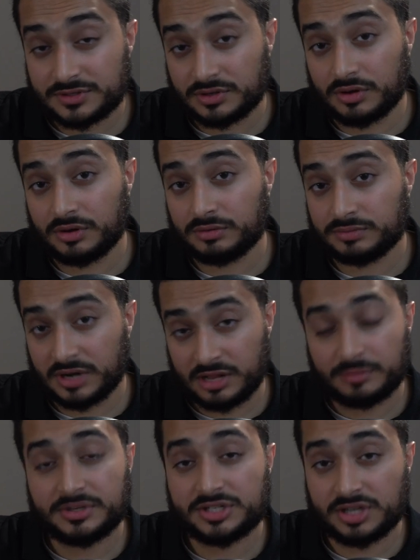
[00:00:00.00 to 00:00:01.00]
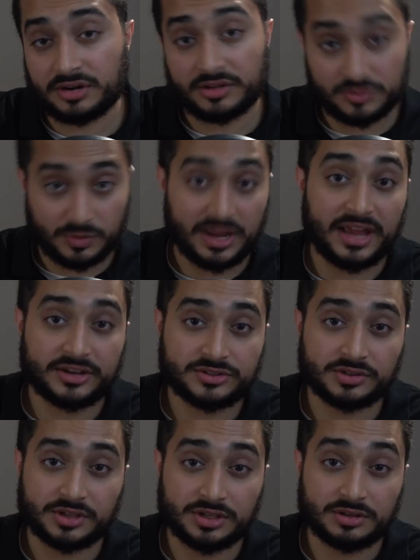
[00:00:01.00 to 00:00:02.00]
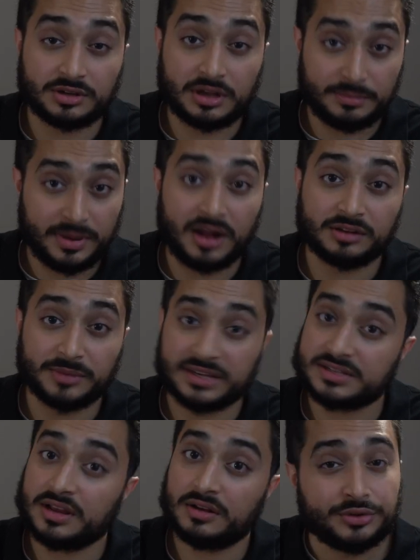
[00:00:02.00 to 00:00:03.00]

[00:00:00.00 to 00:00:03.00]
So what I'll be sharing is what I actually compiled myself.